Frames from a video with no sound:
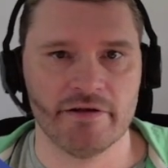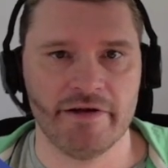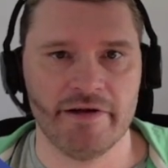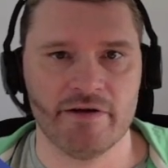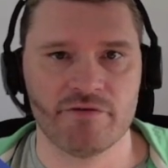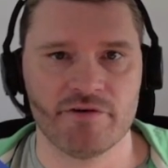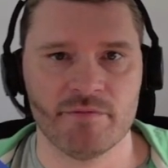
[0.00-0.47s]

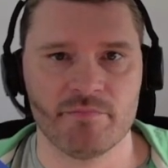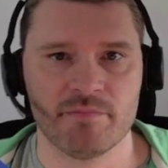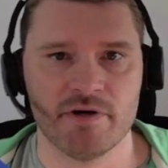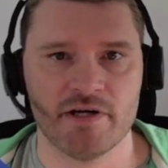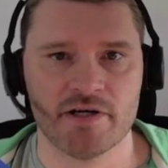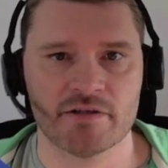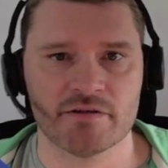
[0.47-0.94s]
every
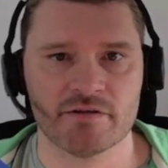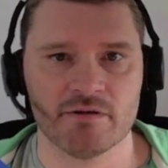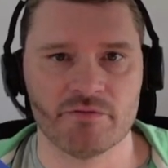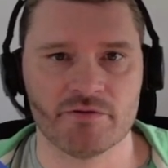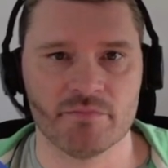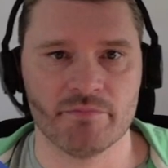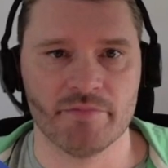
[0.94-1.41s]
part
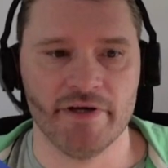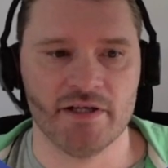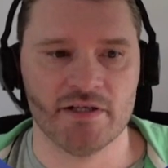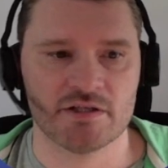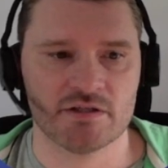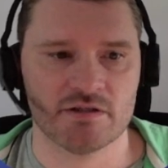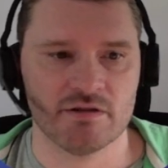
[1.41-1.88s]
of the
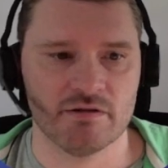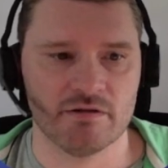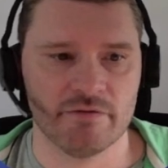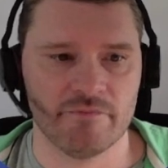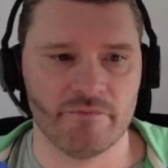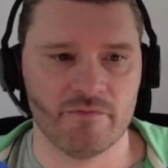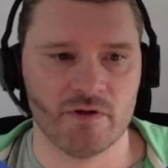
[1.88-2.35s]
page
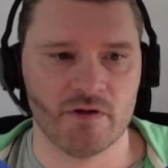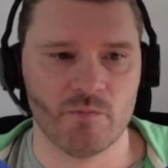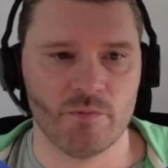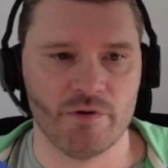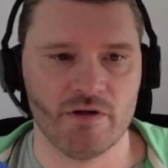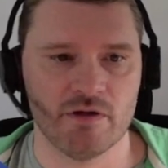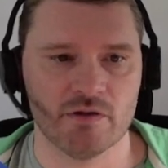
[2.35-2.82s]

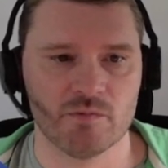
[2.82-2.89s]
we not